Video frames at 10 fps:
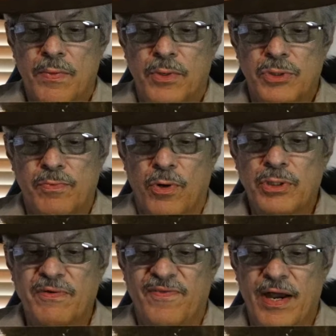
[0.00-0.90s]
There's
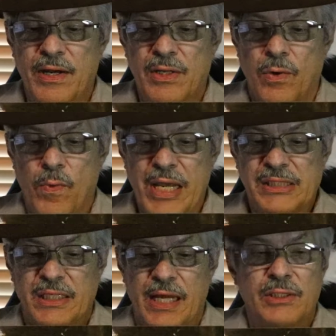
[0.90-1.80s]
more to find in the
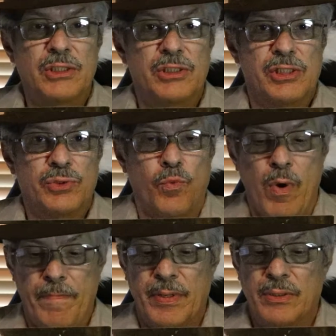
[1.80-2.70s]
wasteland than just
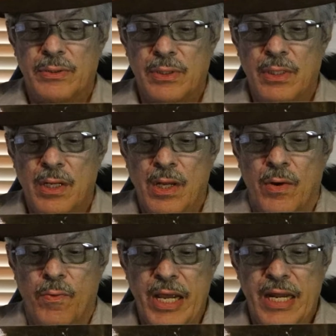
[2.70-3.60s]
weapons,
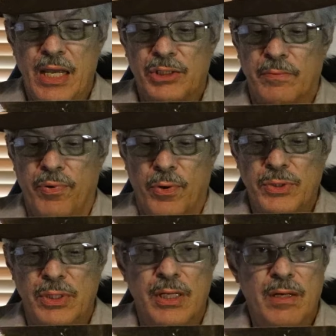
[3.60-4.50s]
radiation
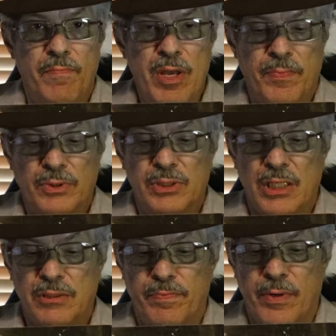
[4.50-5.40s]
poisoning, and people
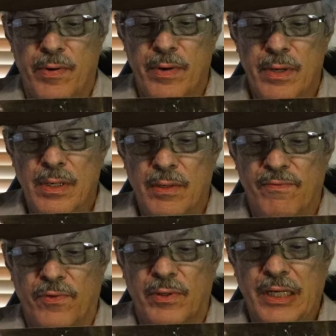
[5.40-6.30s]
desperate
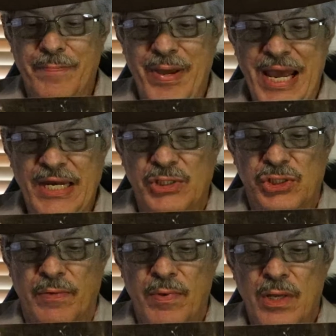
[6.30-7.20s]
for
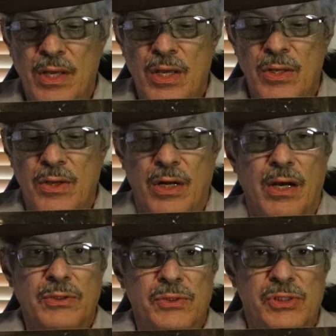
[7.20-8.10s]
companionship. You can
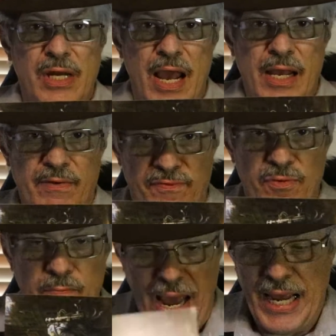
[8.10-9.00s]
also snag a
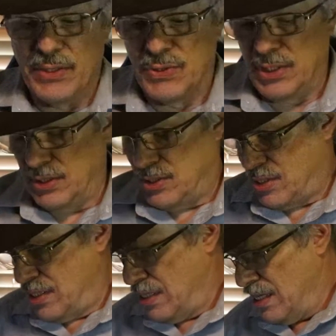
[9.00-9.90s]
few magazines.